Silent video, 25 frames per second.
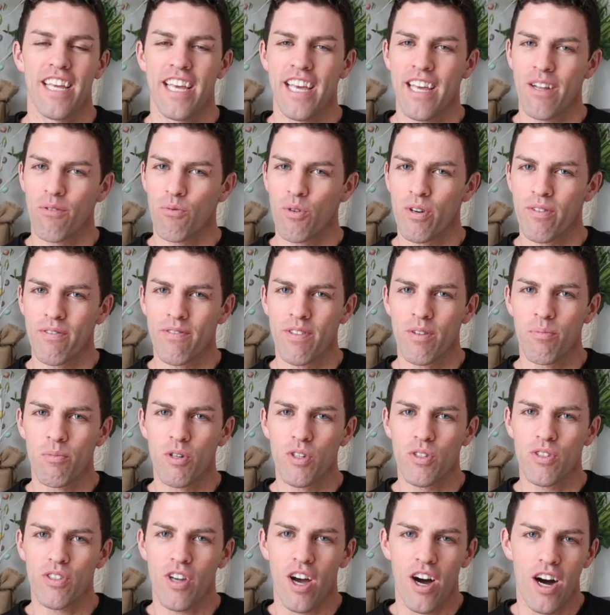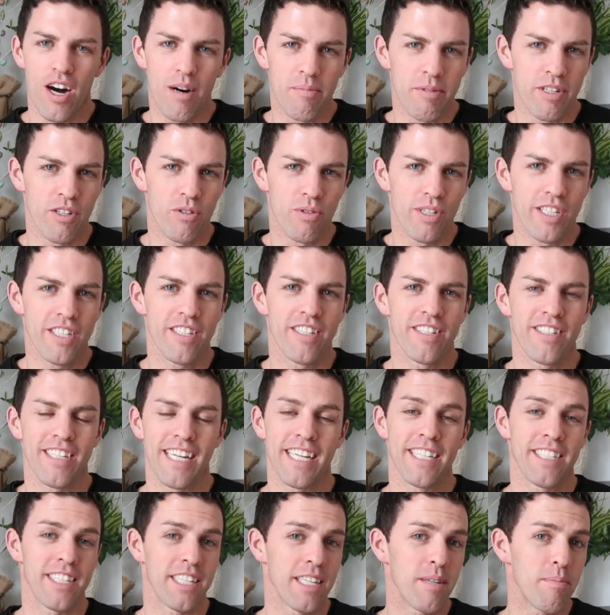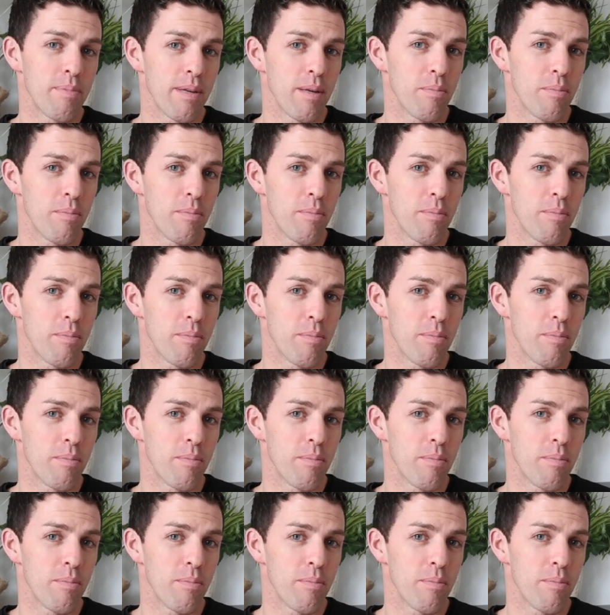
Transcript: and one of the most common reasons I see